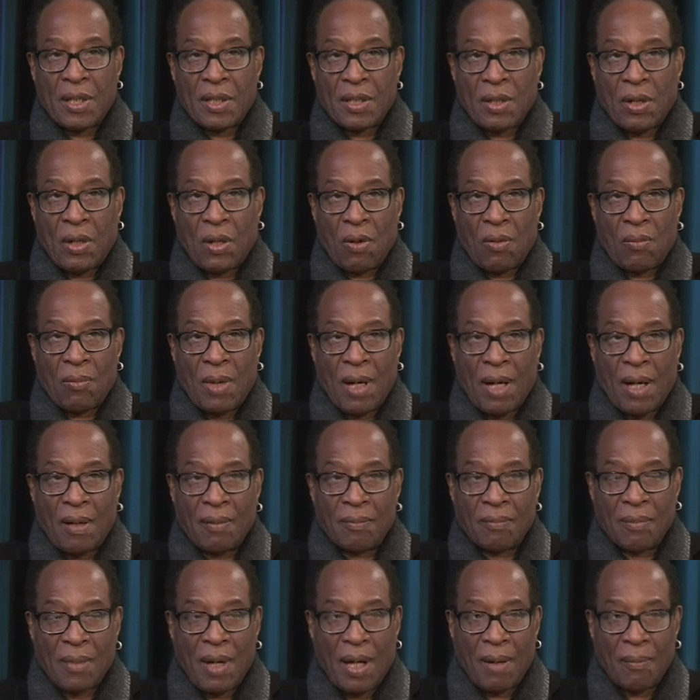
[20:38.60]
you know,
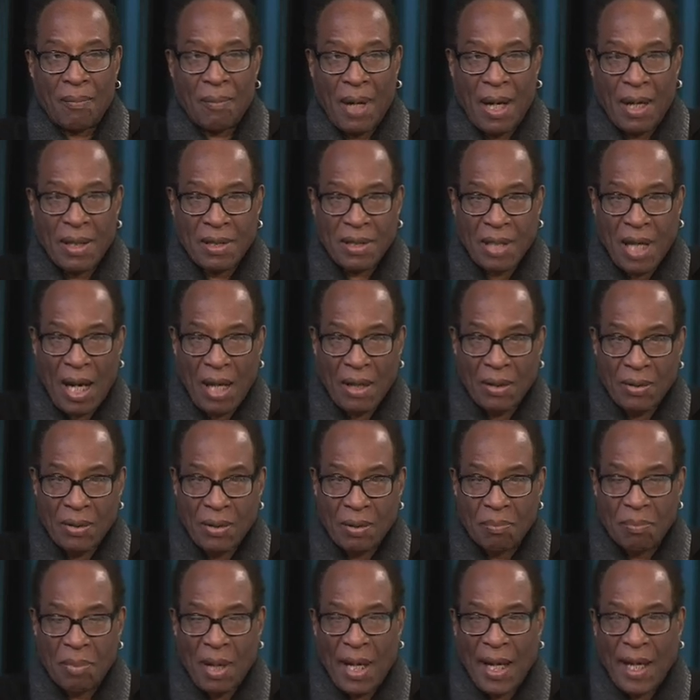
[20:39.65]
my
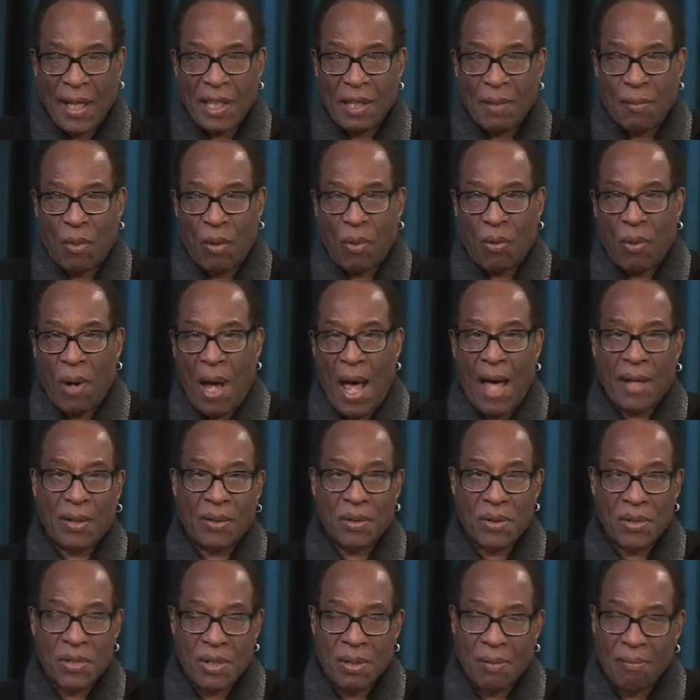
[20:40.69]
childhood band, the
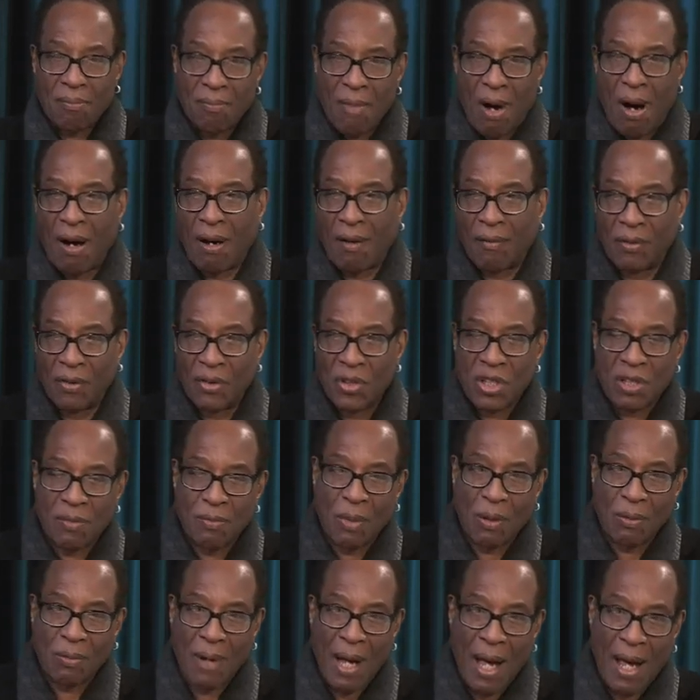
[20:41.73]
Marauders, the marvelous
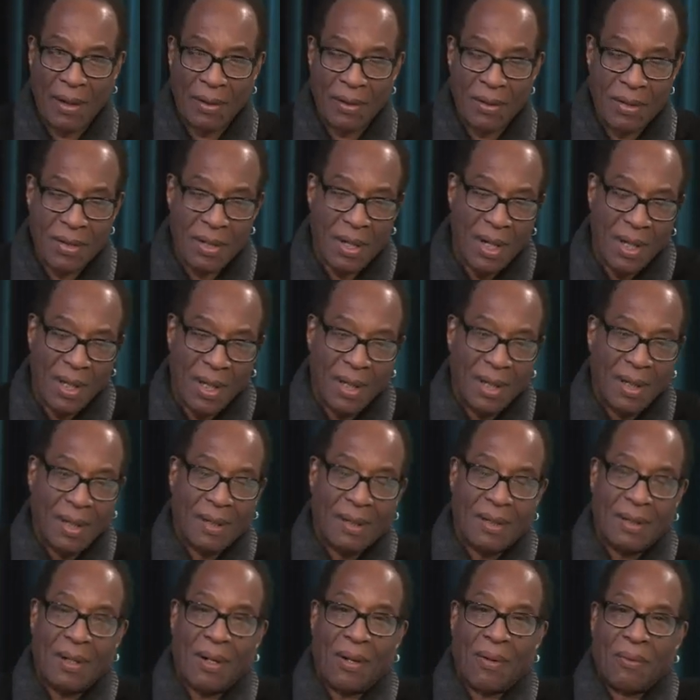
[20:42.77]
Marauders.
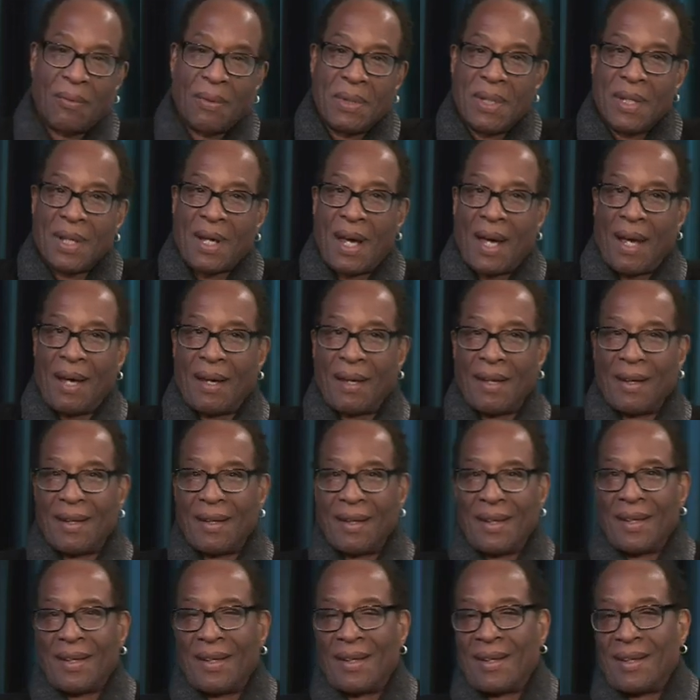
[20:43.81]
You know, we...
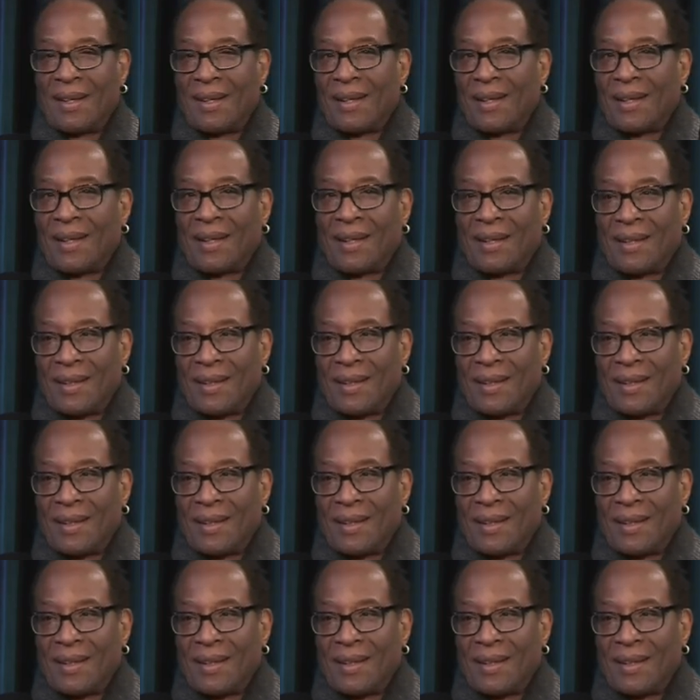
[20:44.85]
Did you have